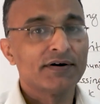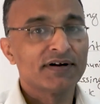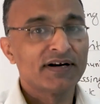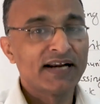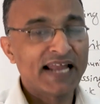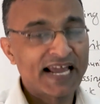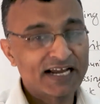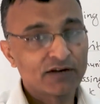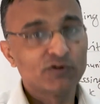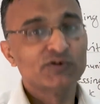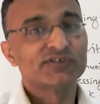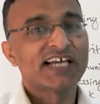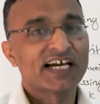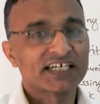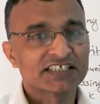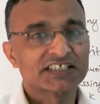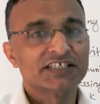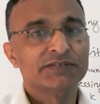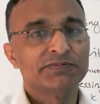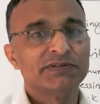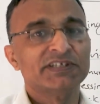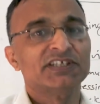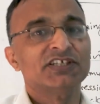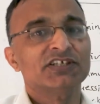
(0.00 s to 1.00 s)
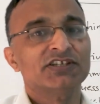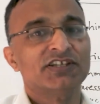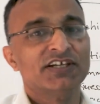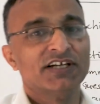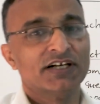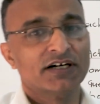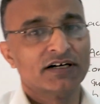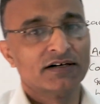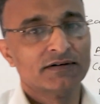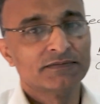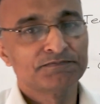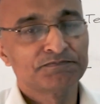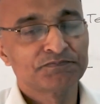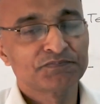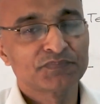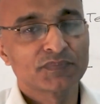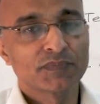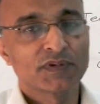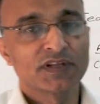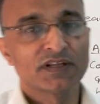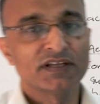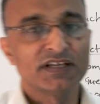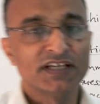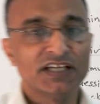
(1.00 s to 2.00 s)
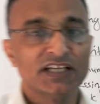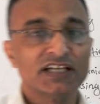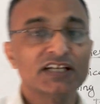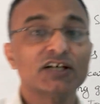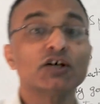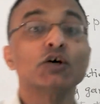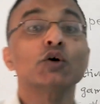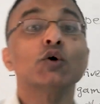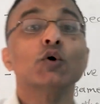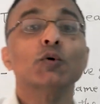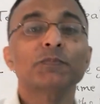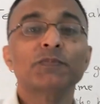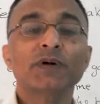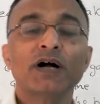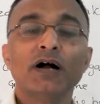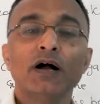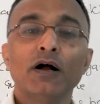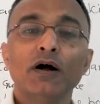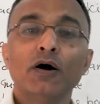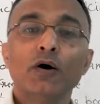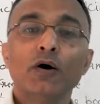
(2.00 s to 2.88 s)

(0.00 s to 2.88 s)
language activity there. In group,